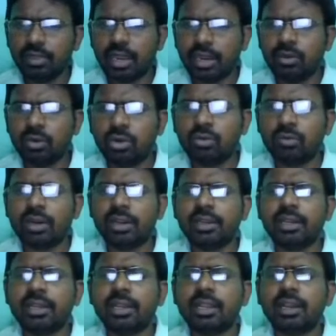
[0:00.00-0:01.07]
I don't want
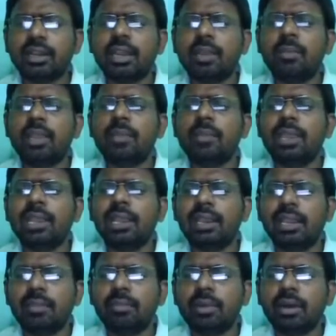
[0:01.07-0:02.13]
that name, chemical
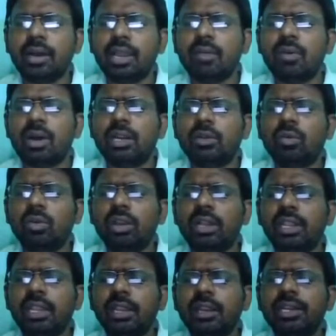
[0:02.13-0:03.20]
name. I want
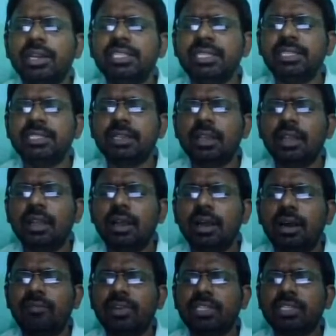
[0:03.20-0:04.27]
only in digits.
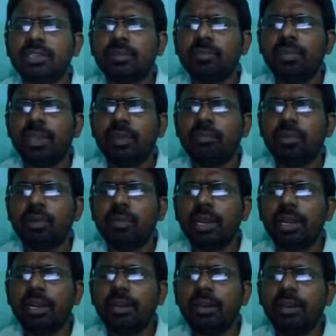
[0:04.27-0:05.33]
First P
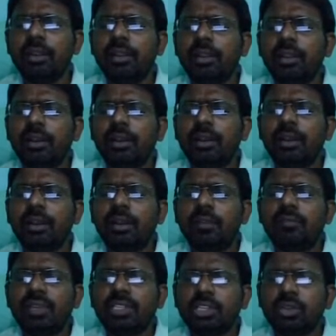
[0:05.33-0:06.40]
propellant.
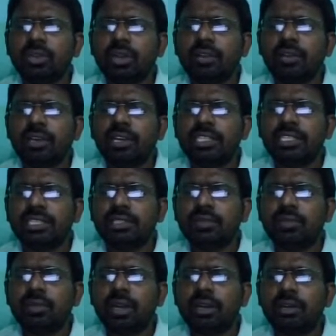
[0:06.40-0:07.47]
First you convert digits.
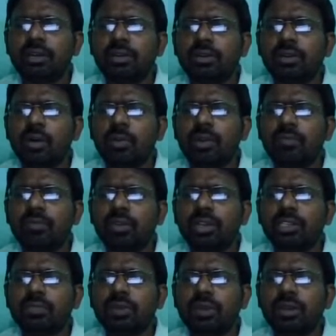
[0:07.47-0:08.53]
1. How many
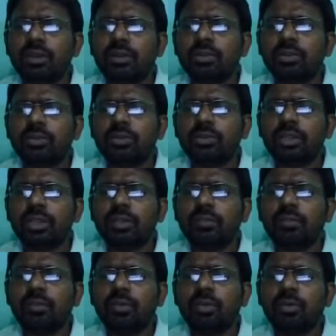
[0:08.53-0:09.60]
fluorines? 1, 2, 3,
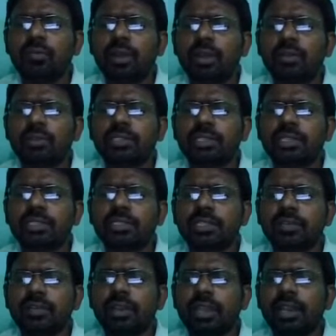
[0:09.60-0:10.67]
4, 5, 6,
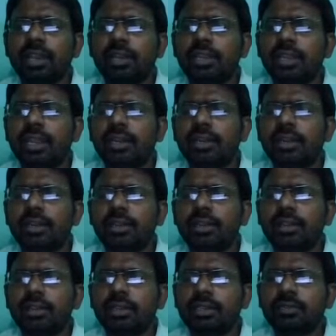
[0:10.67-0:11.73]
7, 8. 8.
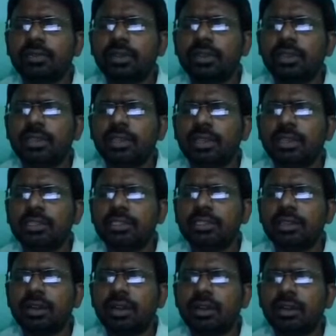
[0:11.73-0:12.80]
That's here. This
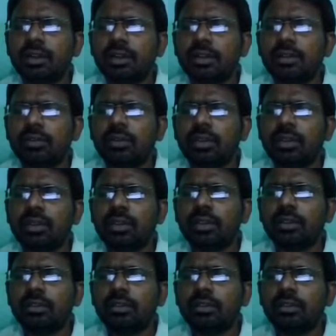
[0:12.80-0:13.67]
is wrong. Okay.